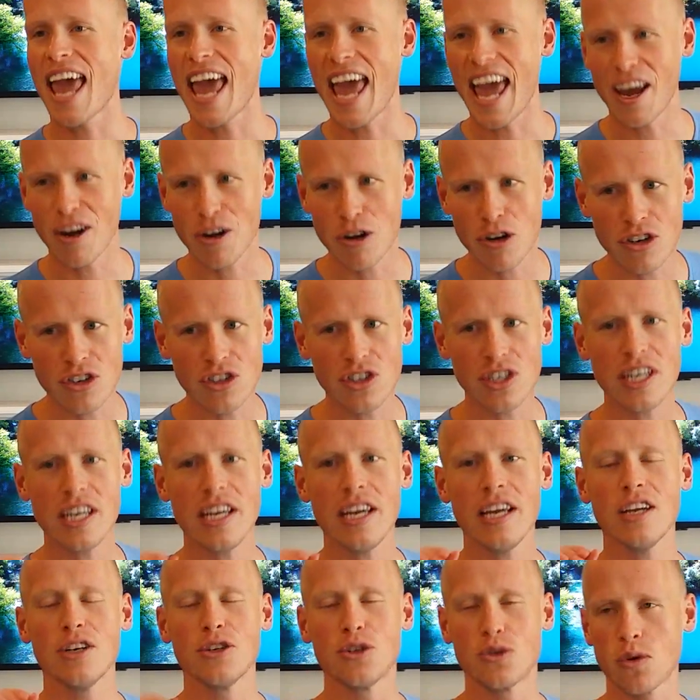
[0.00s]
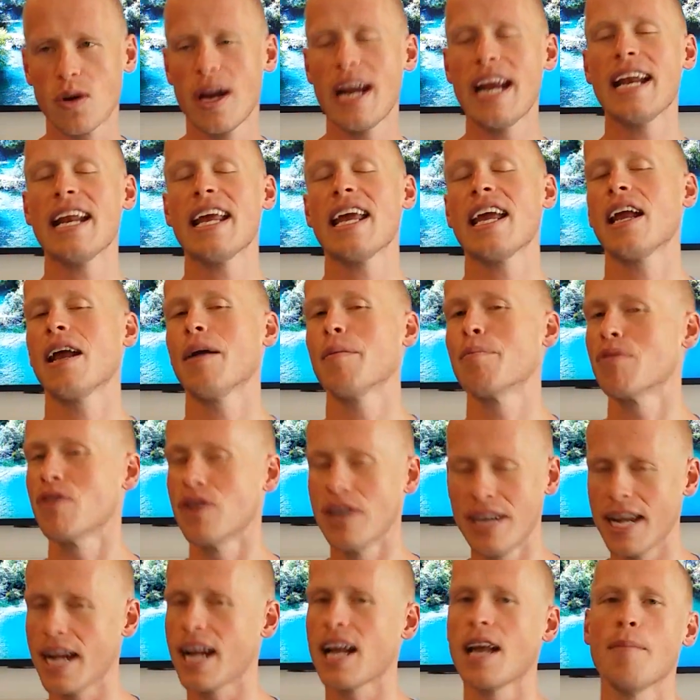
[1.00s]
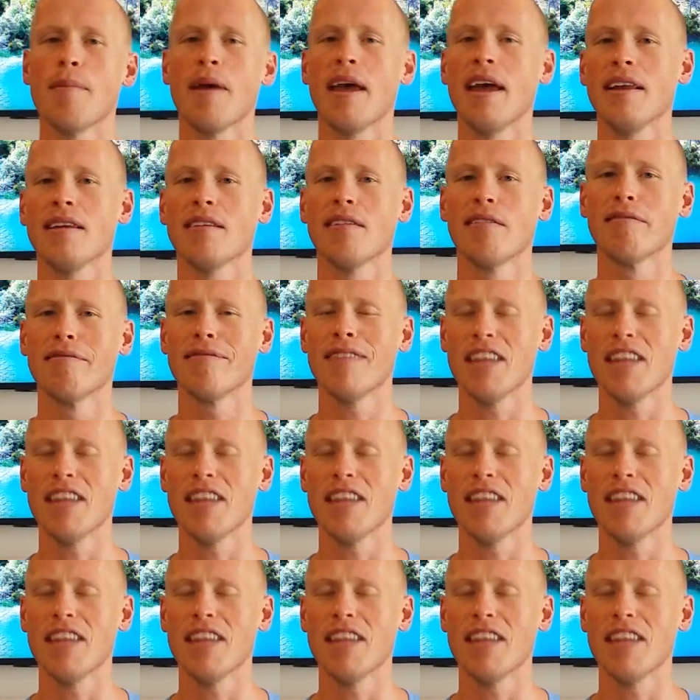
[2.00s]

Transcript: energy draining predicament